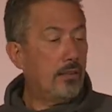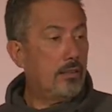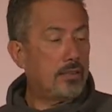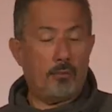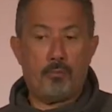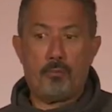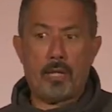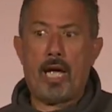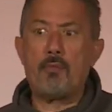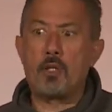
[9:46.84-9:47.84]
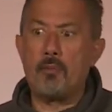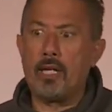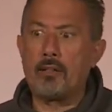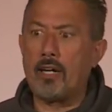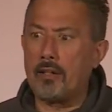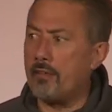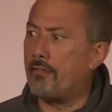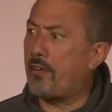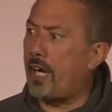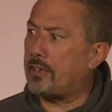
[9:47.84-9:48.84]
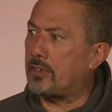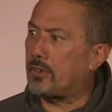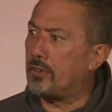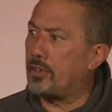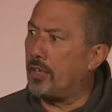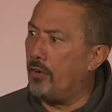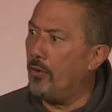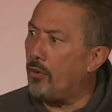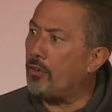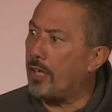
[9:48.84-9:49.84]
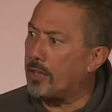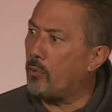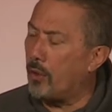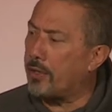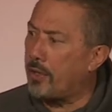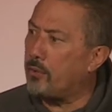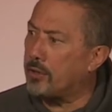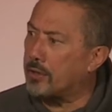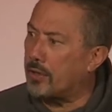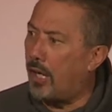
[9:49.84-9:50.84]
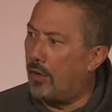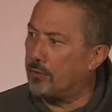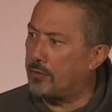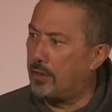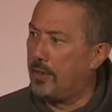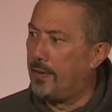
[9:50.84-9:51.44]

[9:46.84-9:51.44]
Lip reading: I said, "Perhaps you better tell your face, because you don't look like you want to kill yourselves."